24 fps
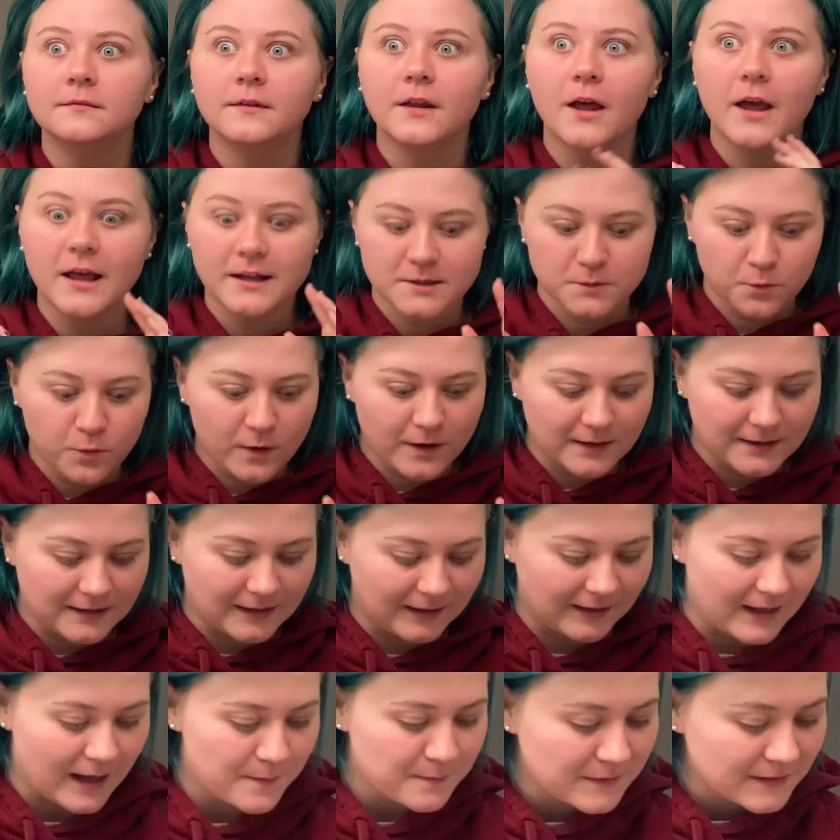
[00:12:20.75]
It's
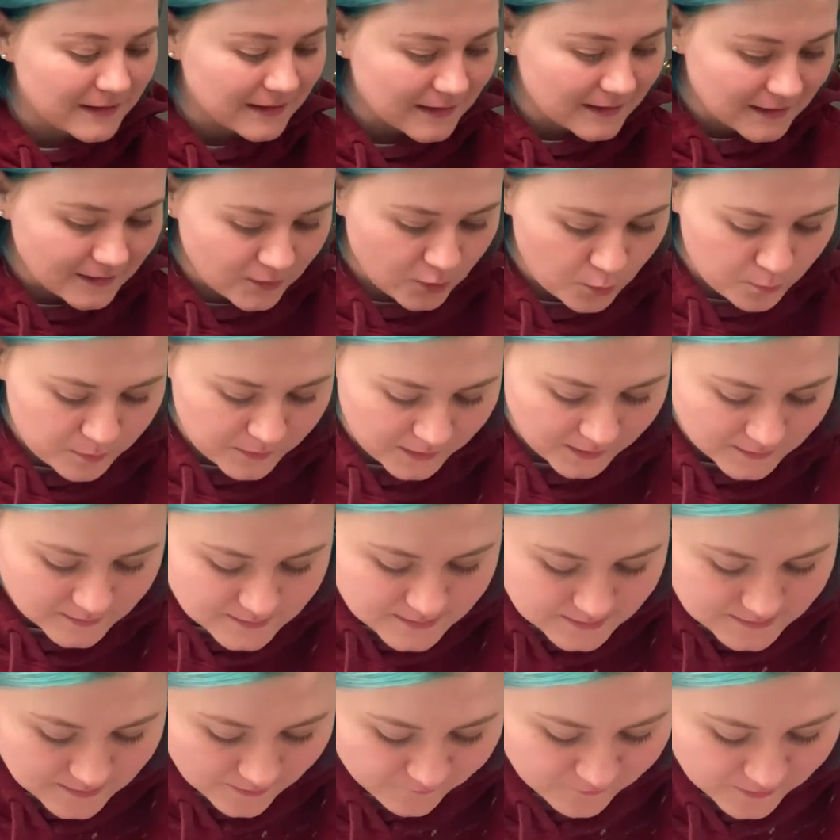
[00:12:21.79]
working. I'm gonna get a new piece
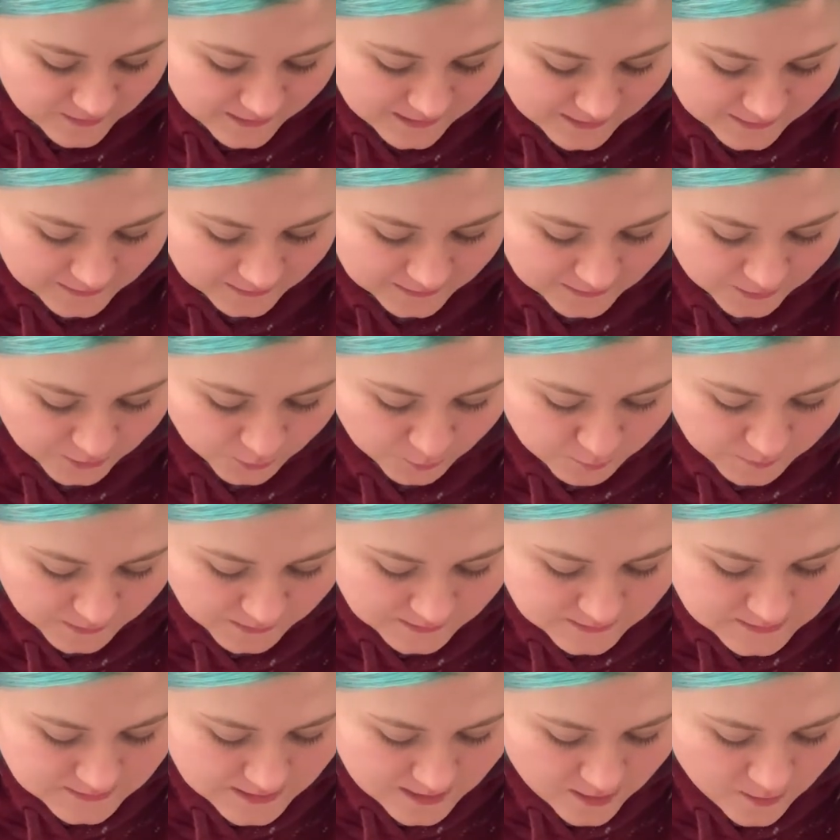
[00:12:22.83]
because I feel like I need a new
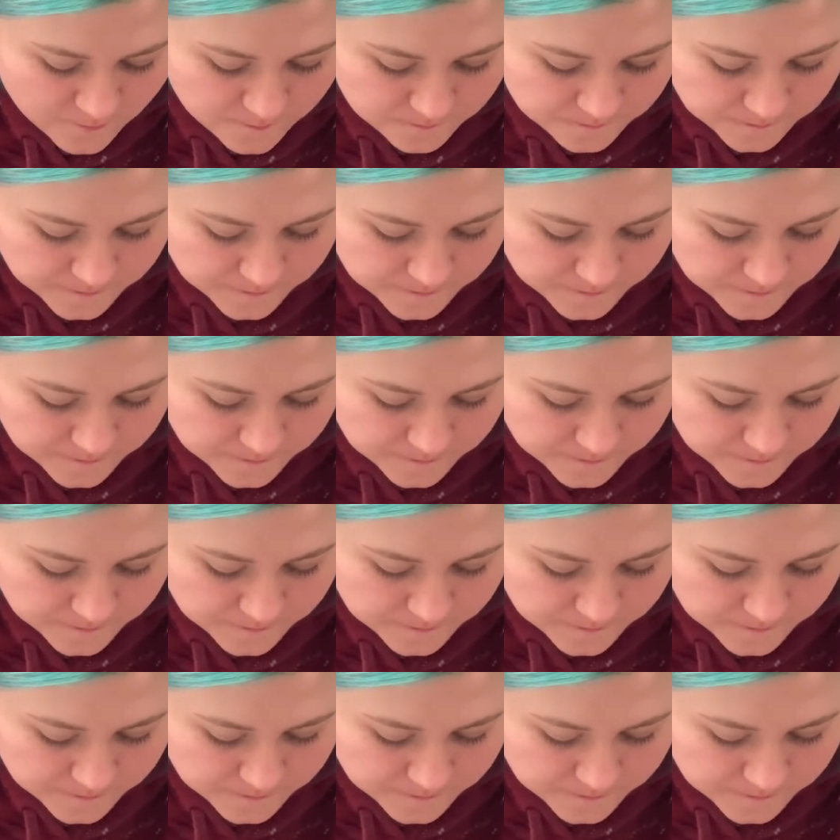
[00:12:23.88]
piece now.